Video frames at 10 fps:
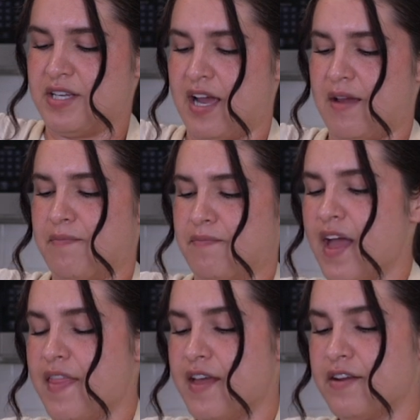time.
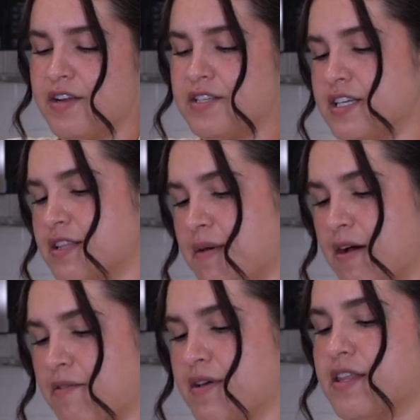And then you're gonna take them
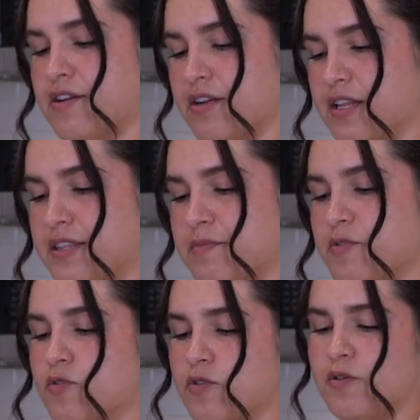out, then you're gonna let them
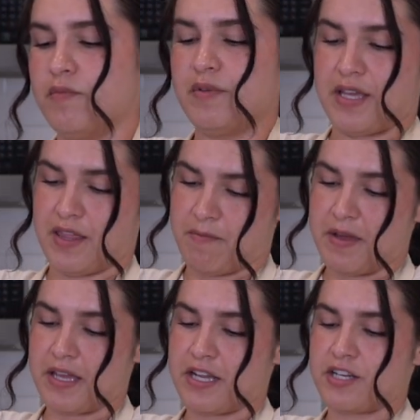cool in the
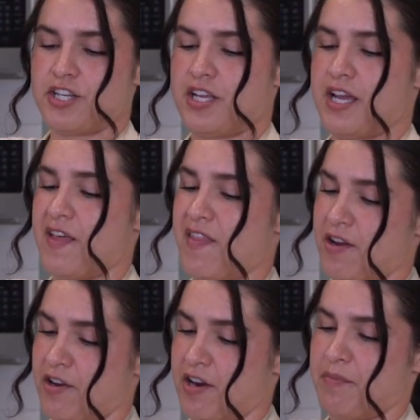baking sheet, and then
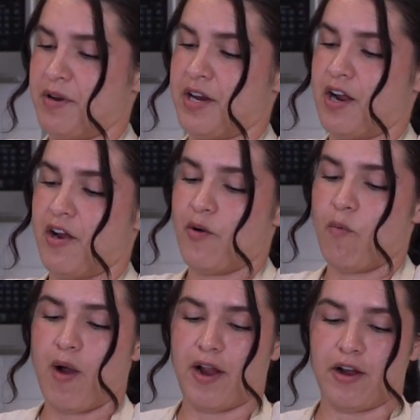you're gonna put it on a
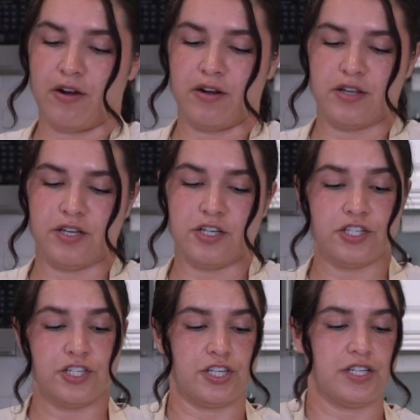wired
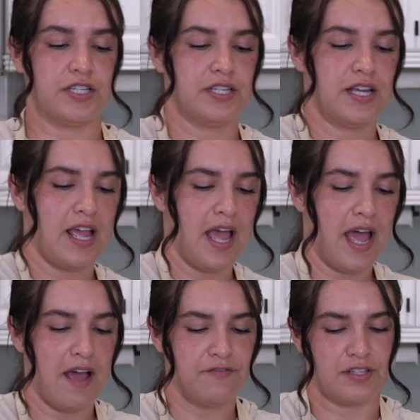sheet
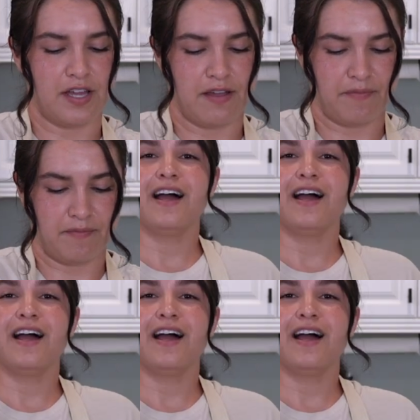after that.